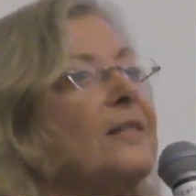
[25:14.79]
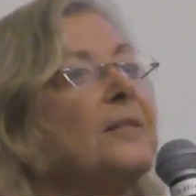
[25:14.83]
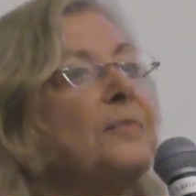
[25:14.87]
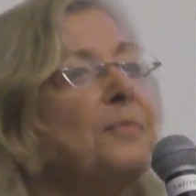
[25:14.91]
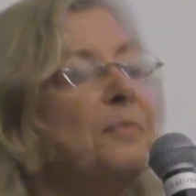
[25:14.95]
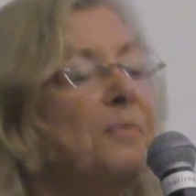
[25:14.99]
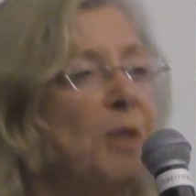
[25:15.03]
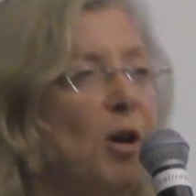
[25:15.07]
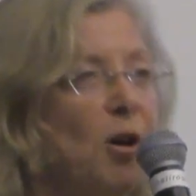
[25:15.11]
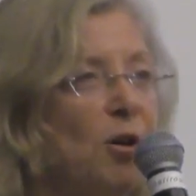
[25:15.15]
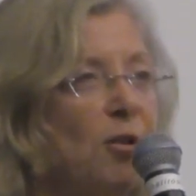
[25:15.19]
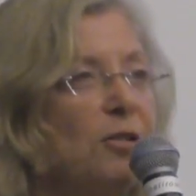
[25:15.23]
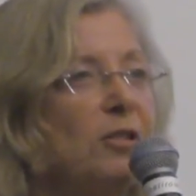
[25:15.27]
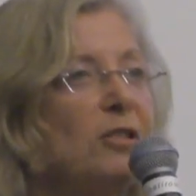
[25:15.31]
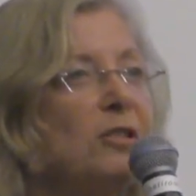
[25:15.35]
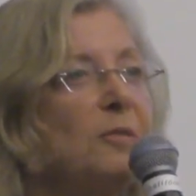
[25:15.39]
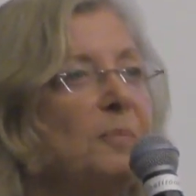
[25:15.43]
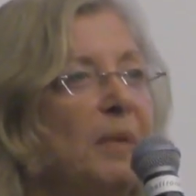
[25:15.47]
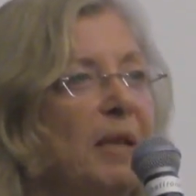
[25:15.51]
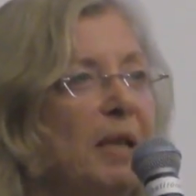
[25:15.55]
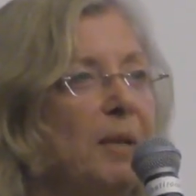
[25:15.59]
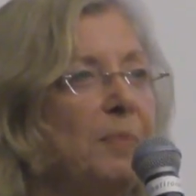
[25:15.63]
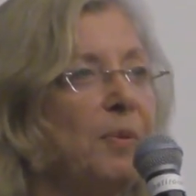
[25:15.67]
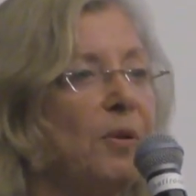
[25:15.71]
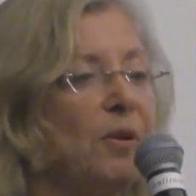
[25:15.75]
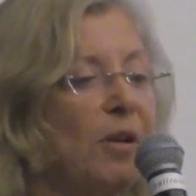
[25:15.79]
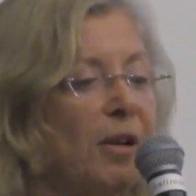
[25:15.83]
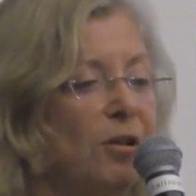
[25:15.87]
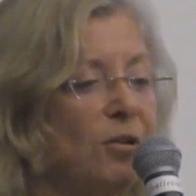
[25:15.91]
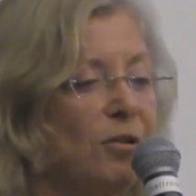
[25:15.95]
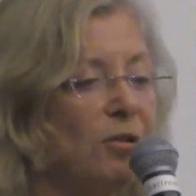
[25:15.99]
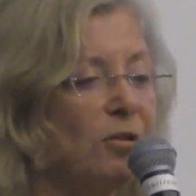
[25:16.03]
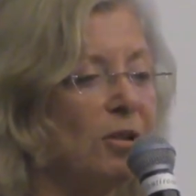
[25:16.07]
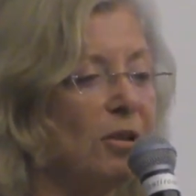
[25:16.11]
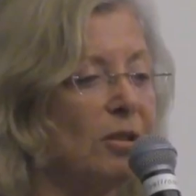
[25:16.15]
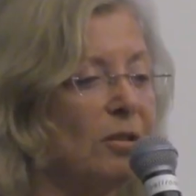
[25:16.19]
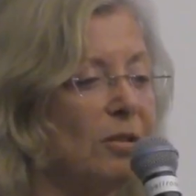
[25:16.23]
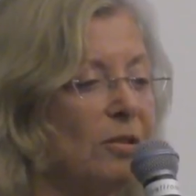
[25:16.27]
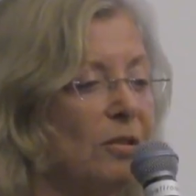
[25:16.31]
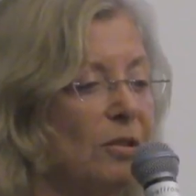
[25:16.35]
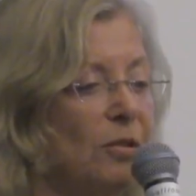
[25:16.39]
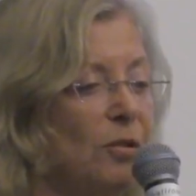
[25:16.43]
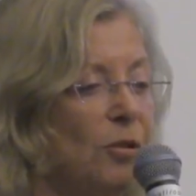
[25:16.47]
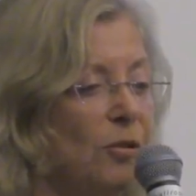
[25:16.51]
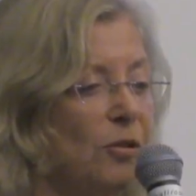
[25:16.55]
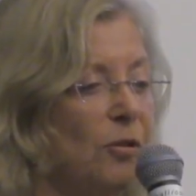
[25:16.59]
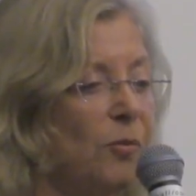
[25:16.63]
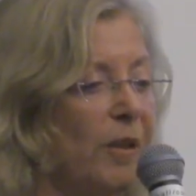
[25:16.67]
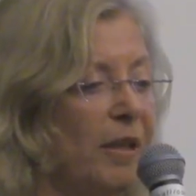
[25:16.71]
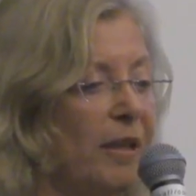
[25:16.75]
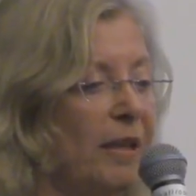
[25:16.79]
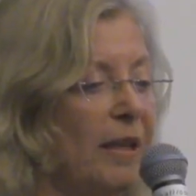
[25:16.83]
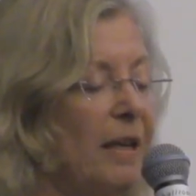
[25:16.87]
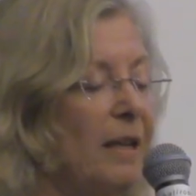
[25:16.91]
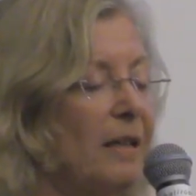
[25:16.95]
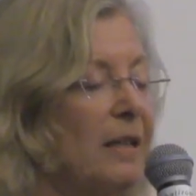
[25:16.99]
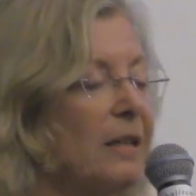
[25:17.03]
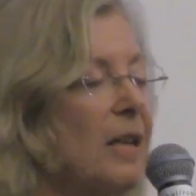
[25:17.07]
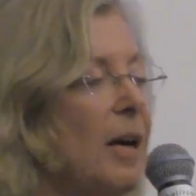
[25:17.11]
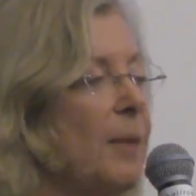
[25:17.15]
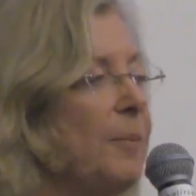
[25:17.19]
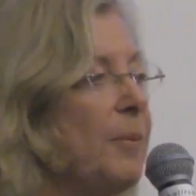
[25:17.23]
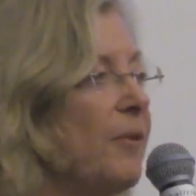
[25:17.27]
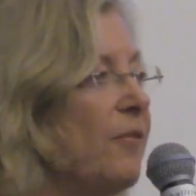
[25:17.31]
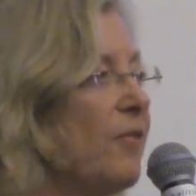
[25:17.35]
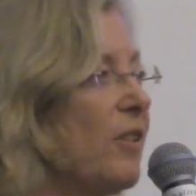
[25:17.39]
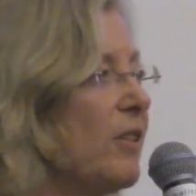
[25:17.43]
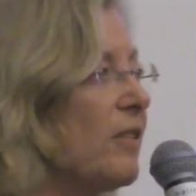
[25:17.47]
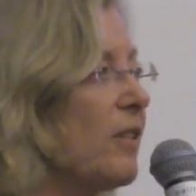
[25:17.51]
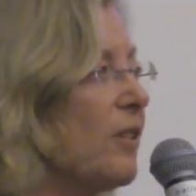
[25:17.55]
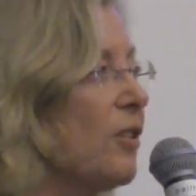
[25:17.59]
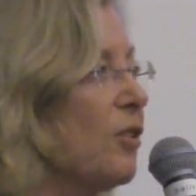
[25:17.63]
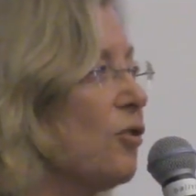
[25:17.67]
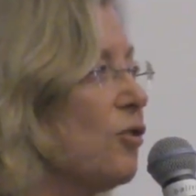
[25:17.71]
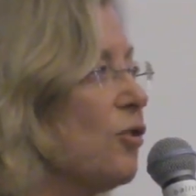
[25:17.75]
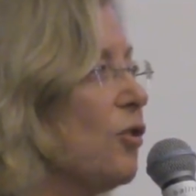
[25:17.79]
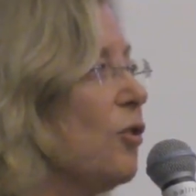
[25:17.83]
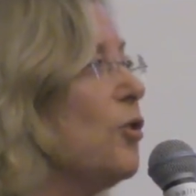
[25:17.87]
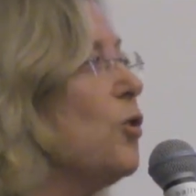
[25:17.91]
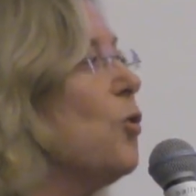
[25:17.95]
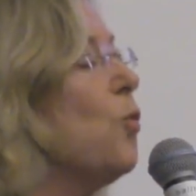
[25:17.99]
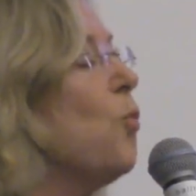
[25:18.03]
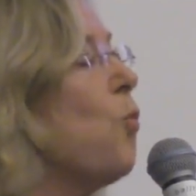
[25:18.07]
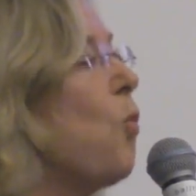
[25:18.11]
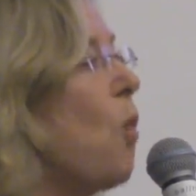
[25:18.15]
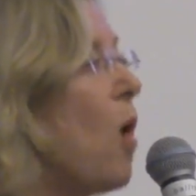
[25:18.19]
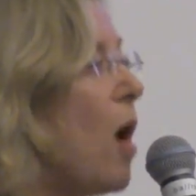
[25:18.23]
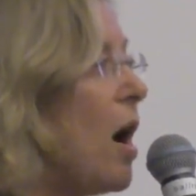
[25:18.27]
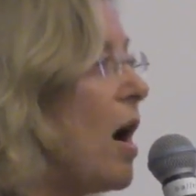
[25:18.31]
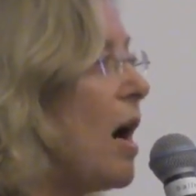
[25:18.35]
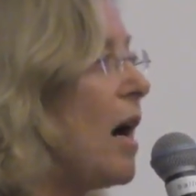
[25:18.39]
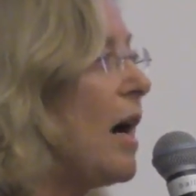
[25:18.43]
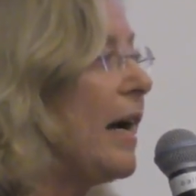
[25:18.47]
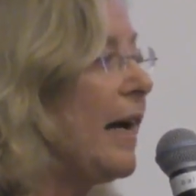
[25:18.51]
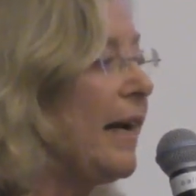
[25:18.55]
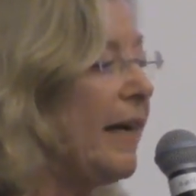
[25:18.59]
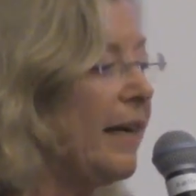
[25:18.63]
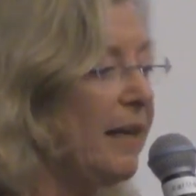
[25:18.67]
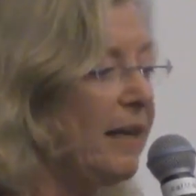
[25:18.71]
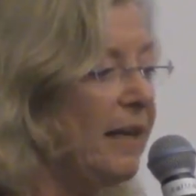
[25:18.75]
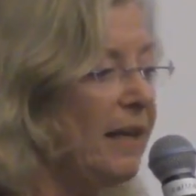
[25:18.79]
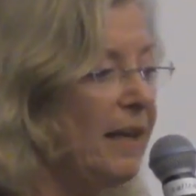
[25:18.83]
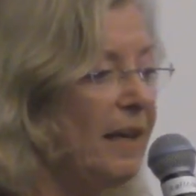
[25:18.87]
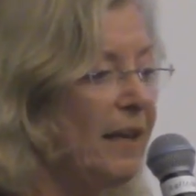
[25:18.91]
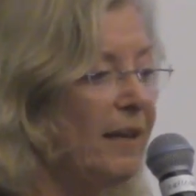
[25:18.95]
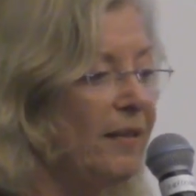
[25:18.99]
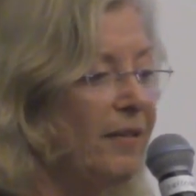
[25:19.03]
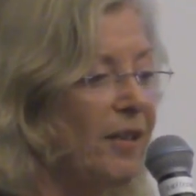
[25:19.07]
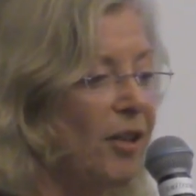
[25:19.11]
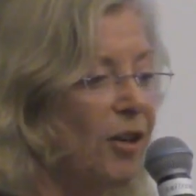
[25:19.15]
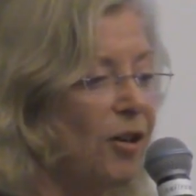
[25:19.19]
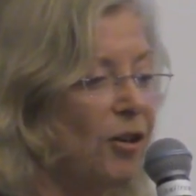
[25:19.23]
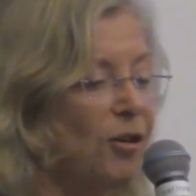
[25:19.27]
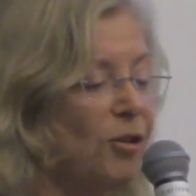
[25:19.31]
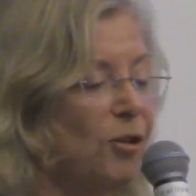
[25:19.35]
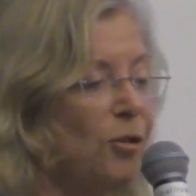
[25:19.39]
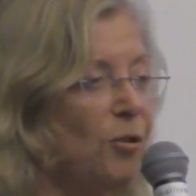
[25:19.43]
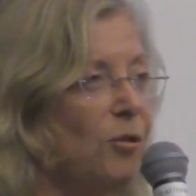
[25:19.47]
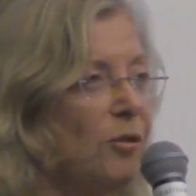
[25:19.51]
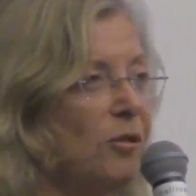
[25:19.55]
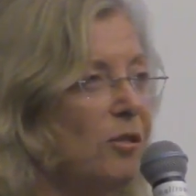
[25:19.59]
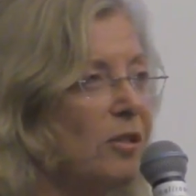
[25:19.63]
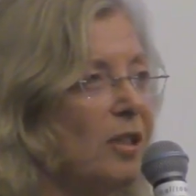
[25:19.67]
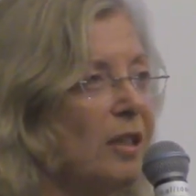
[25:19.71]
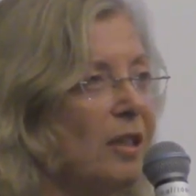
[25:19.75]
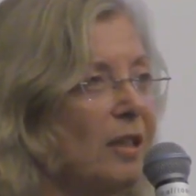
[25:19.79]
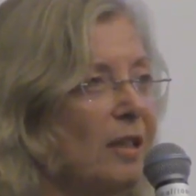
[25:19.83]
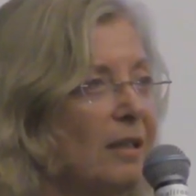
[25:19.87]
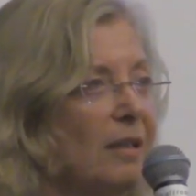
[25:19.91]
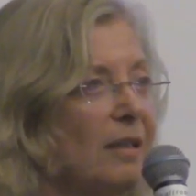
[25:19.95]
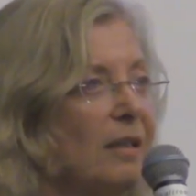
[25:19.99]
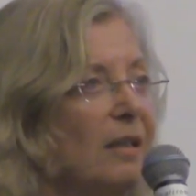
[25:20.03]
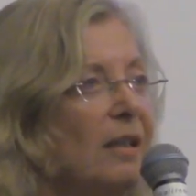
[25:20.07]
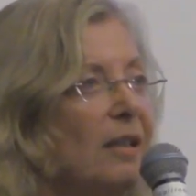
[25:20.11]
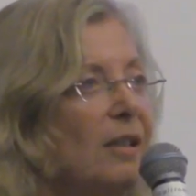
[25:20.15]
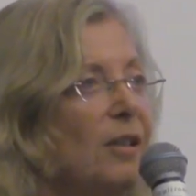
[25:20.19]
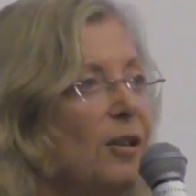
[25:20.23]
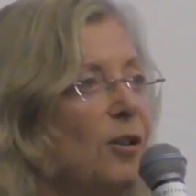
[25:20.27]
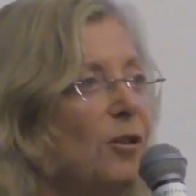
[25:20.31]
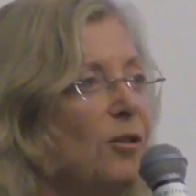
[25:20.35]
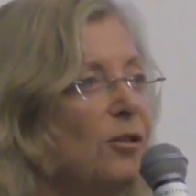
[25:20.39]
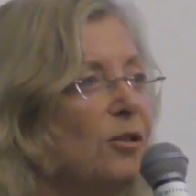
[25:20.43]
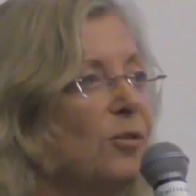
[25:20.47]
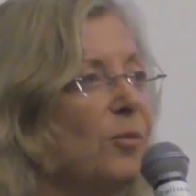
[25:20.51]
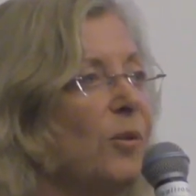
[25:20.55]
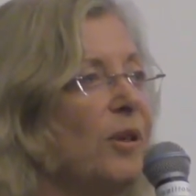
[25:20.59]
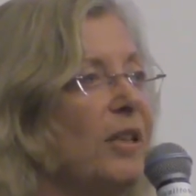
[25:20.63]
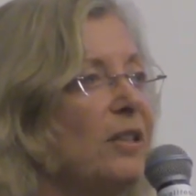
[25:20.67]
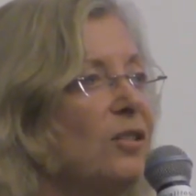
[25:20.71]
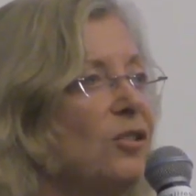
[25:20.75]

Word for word: Most people are using Hootsuite, and a couple of things I'm going to show you why they're using Hootsuite.